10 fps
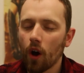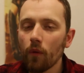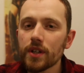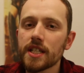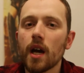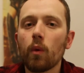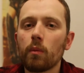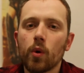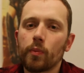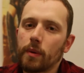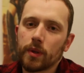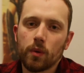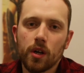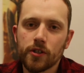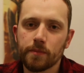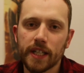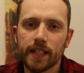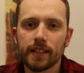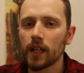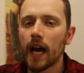Obviously, I want more people to watch me.
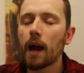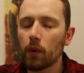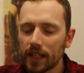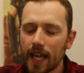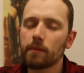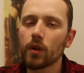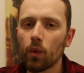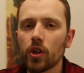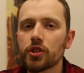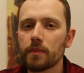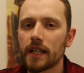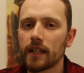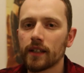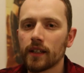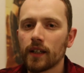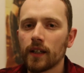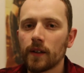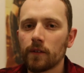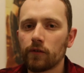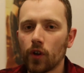I want them to watch me
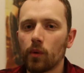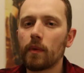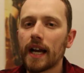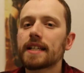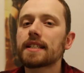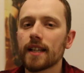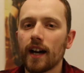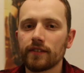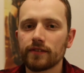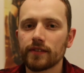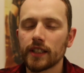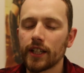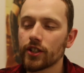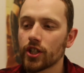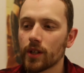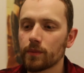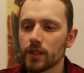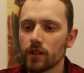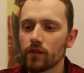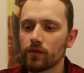for my stuff in
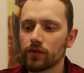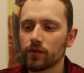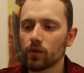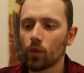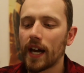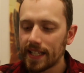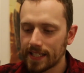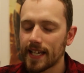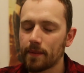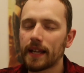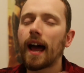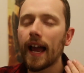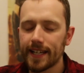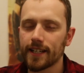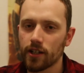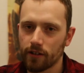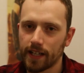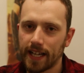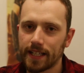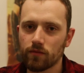terms of what entertainment I can
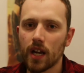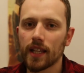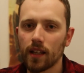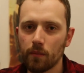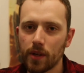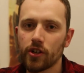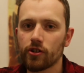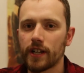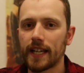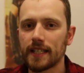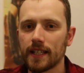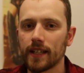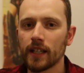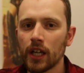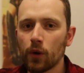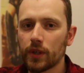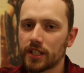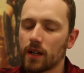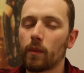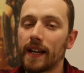create rather than me creating it with
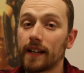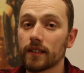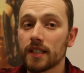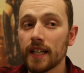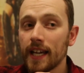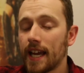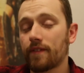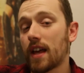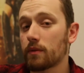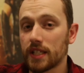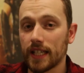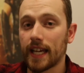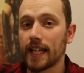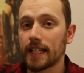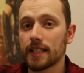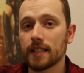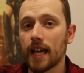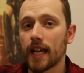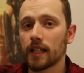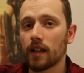someone else. If that was the case,
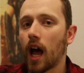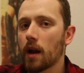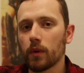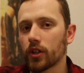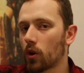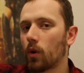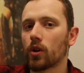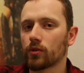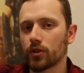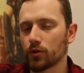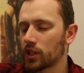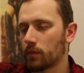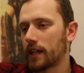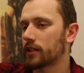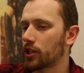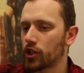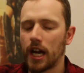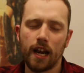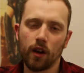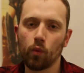then I would go on to someone else's
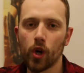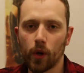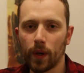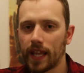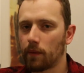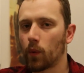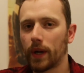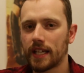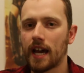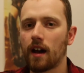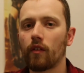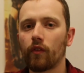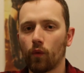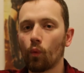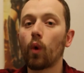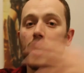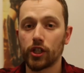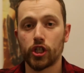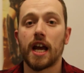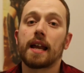channel and work with them, and we'd have one
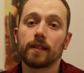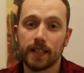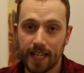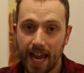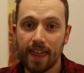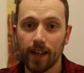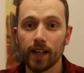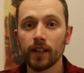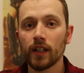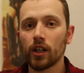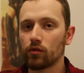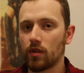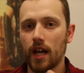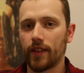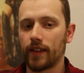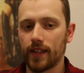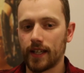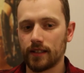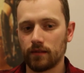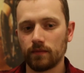channel together rather
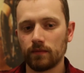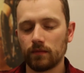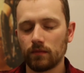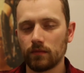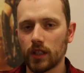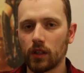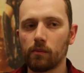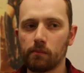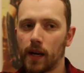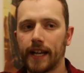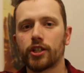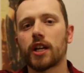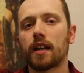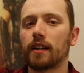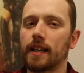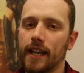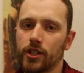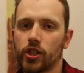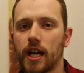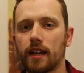than, you know, my channel and
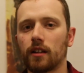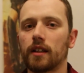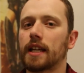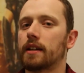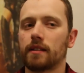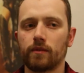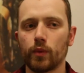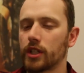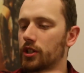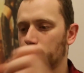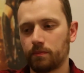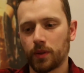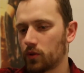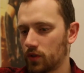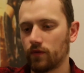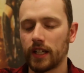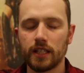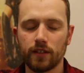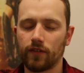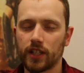his channel, and then we just post
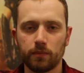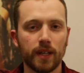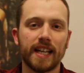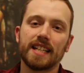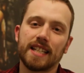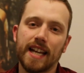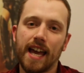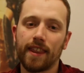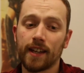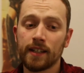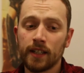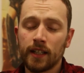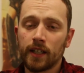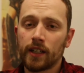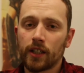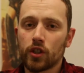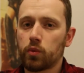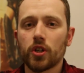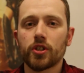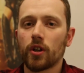vids of us playing together. Because
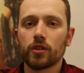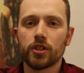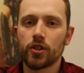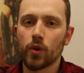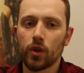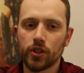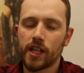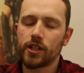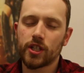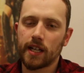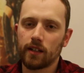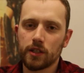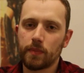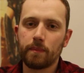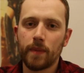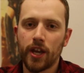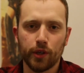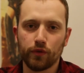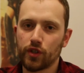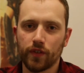Watch Dogs 2 on Jay's channel has been
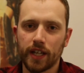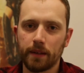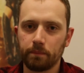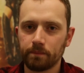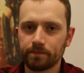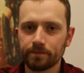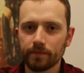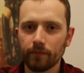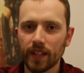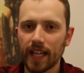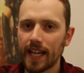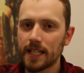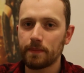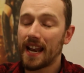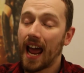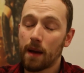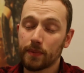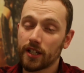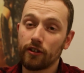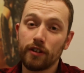huge for him. It has been
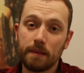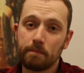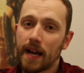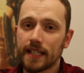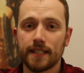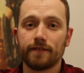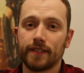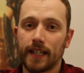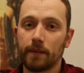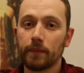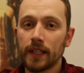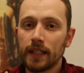absolutely massive for him.